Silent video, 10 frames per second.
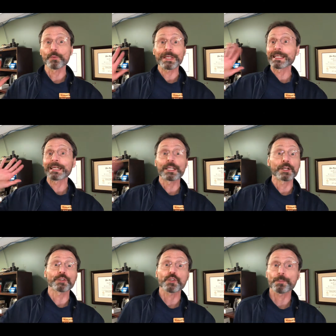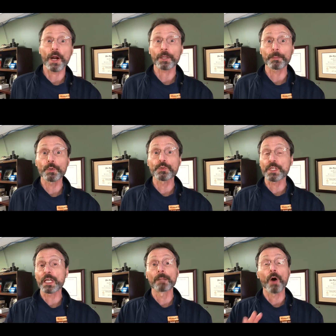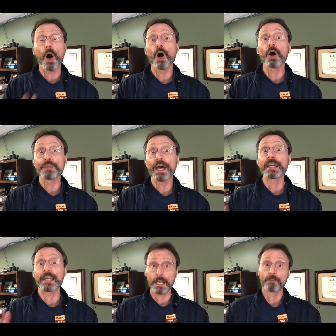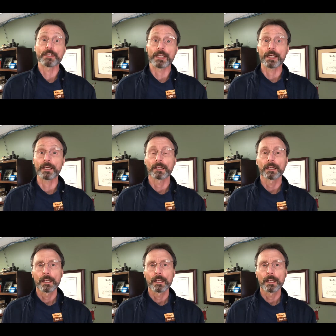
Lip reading: we get here at the Spark Museum all day, every day.